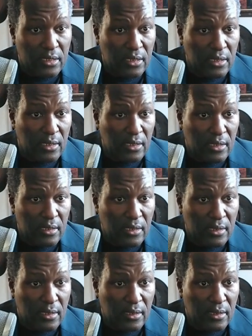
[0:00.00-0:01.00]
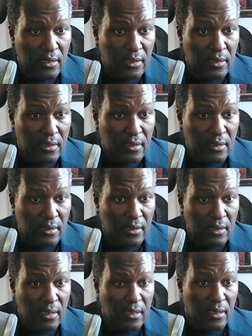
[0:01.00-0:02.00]

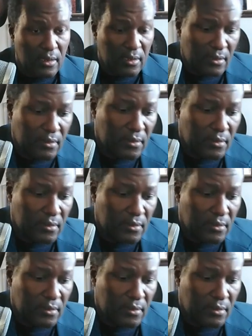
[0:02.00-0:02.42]
(silence)